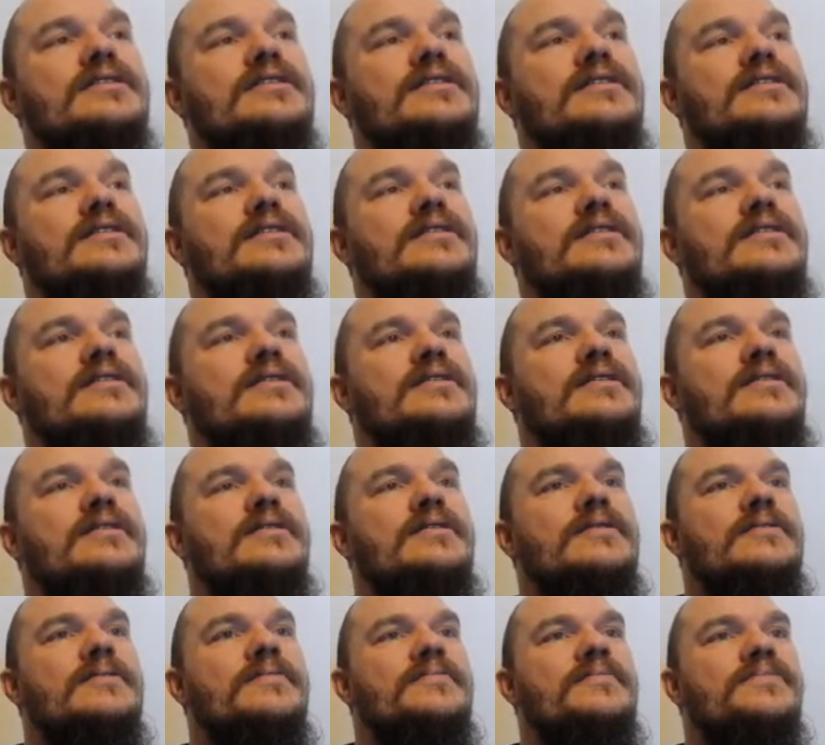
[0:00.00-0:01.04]

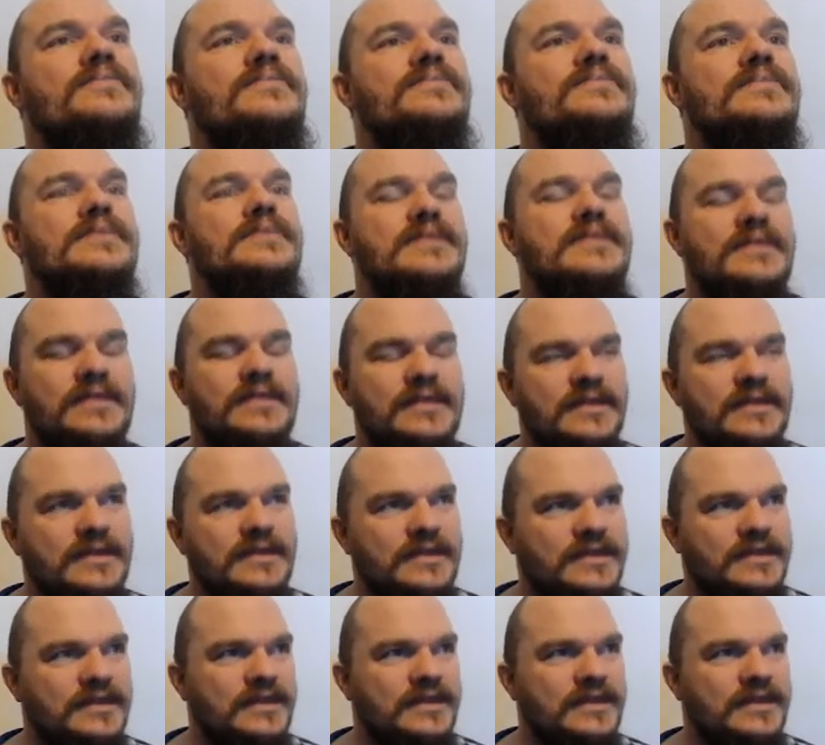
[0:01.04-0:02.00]
Nothing is said.